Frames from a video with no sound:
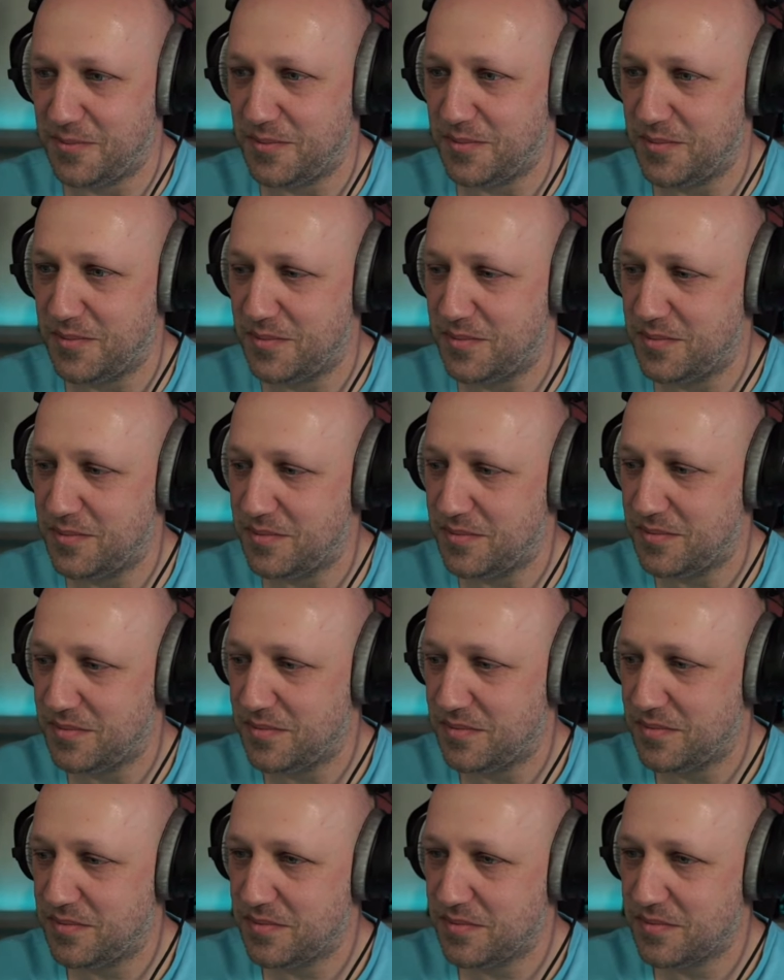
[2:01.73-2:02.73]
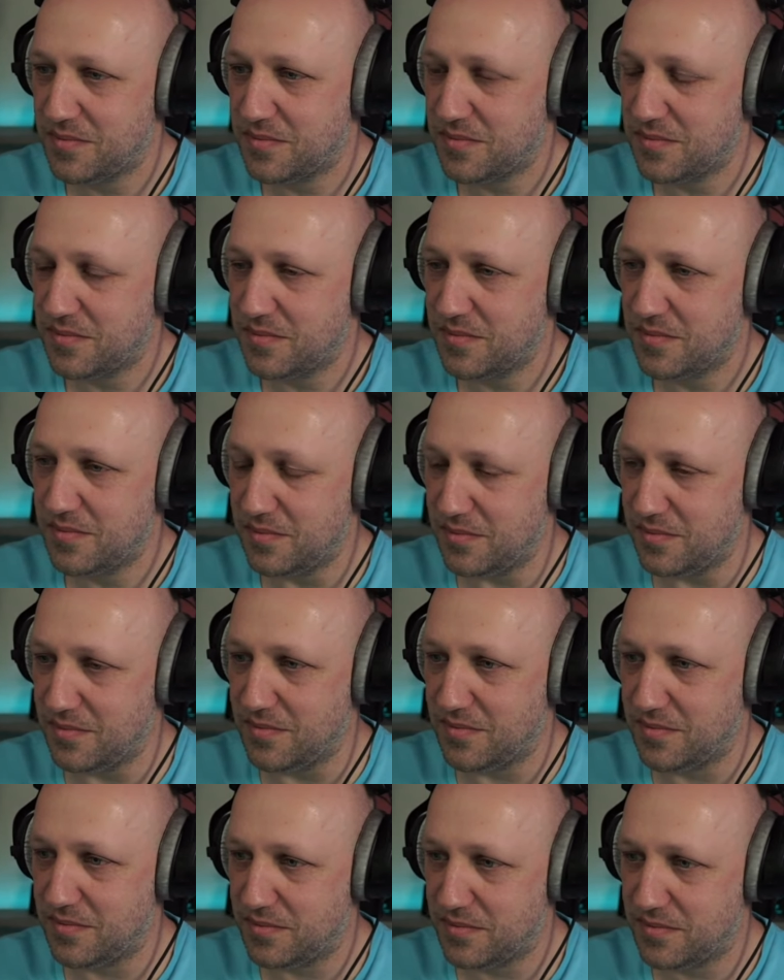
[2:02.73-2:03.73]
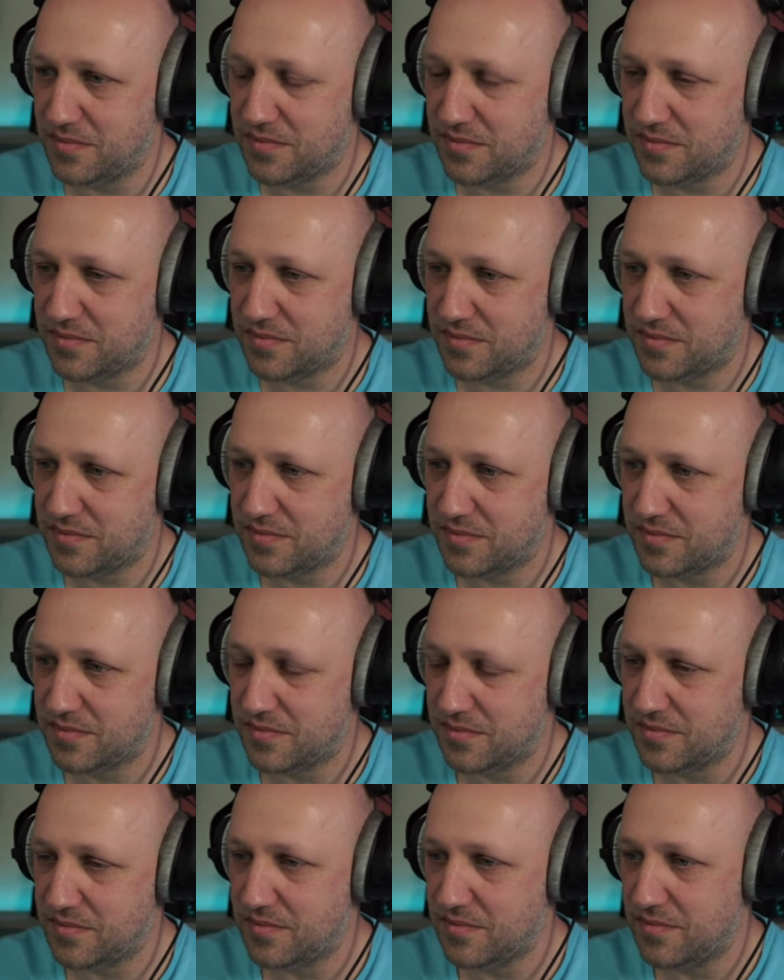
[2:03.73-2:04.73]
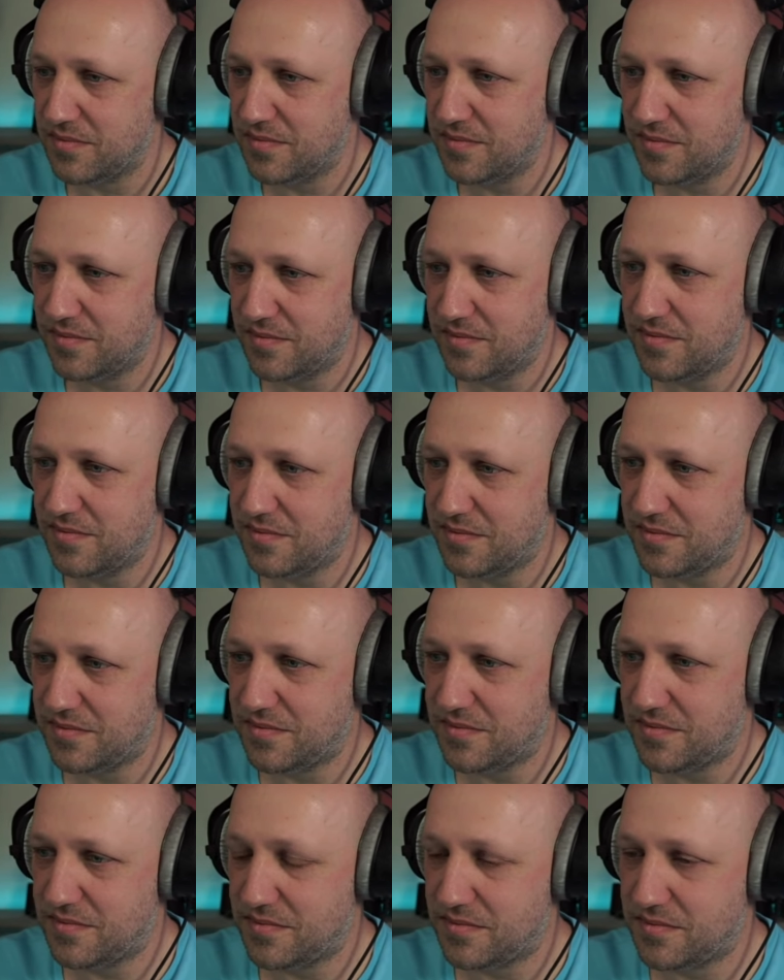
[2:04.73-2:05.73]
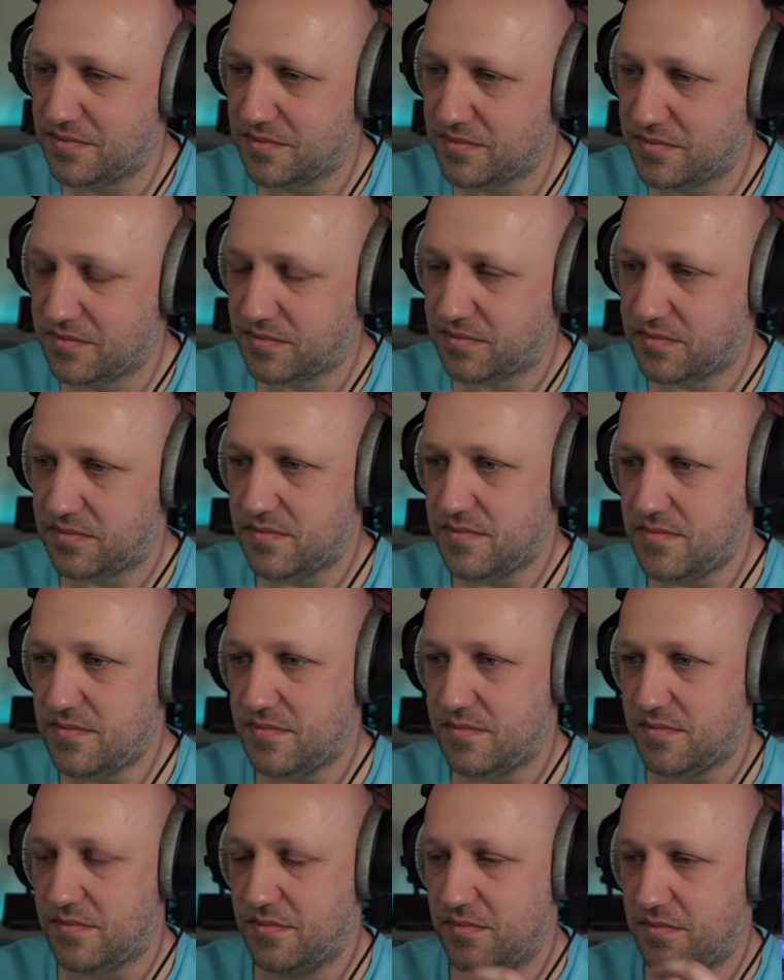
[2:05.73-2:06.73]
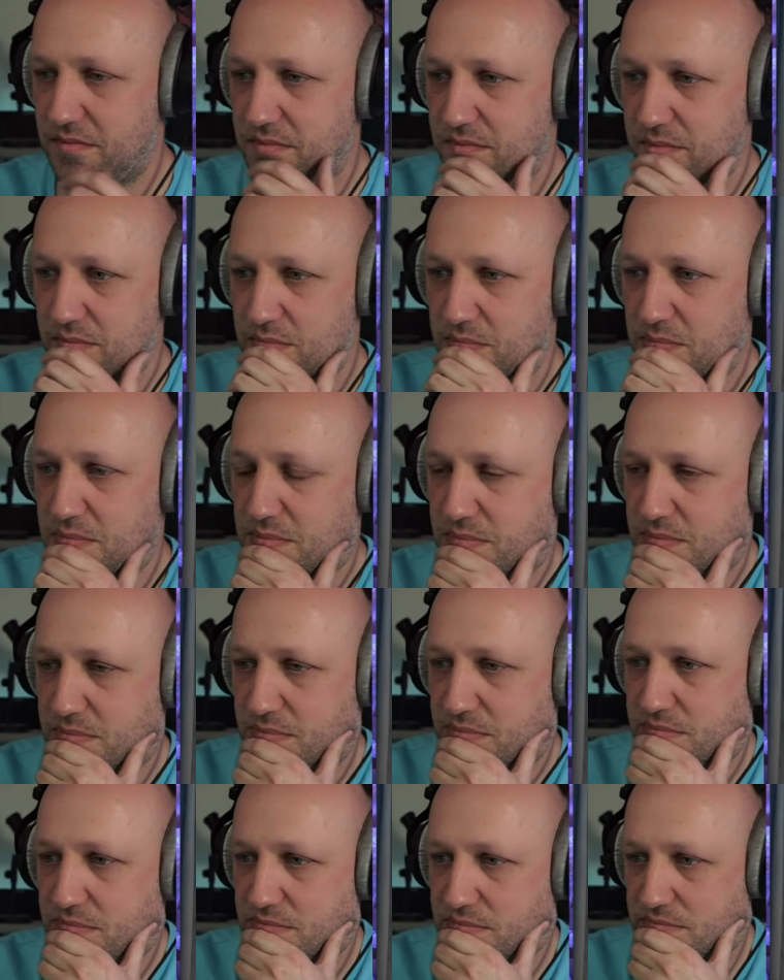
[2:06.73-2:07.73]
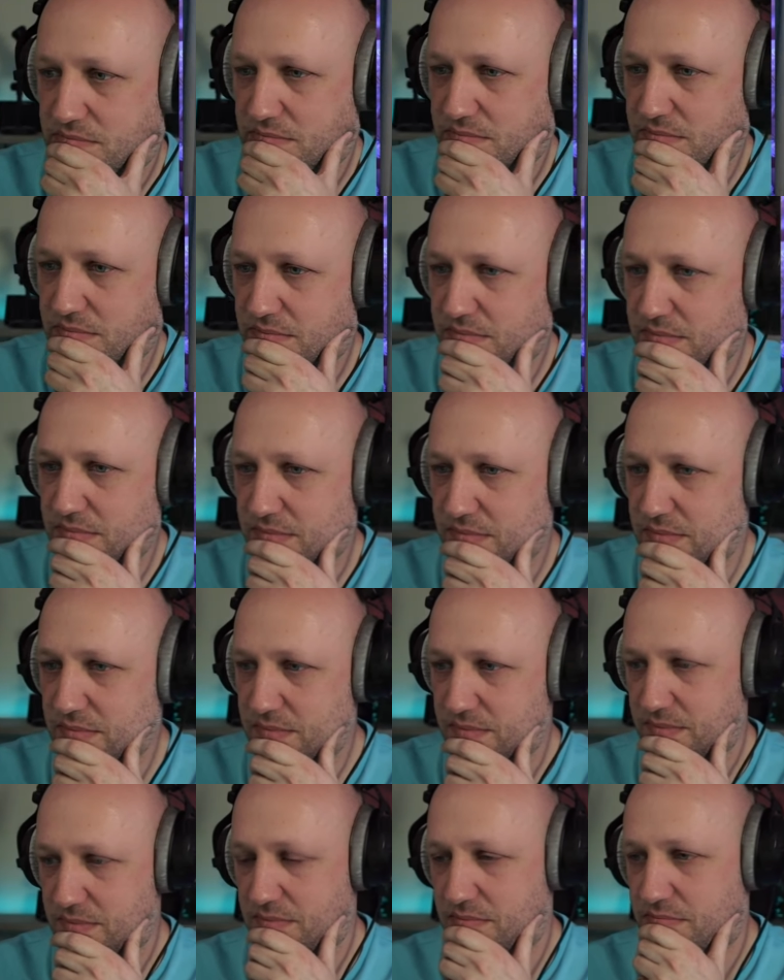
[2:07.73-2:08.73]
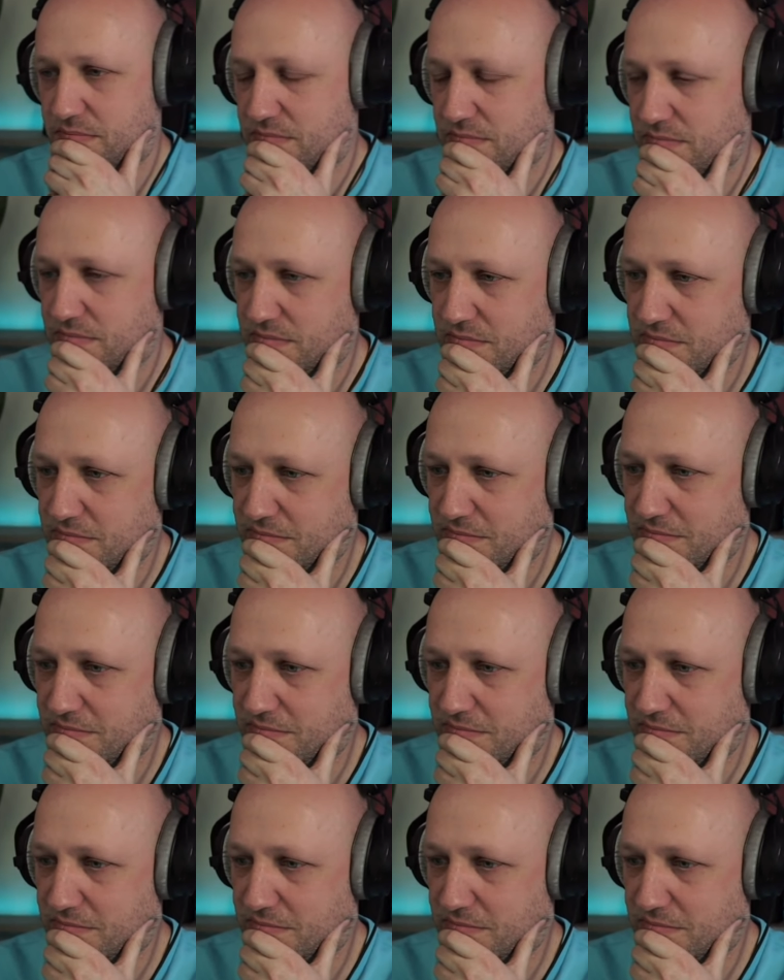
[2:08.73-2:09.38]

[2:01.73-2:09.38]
(silent)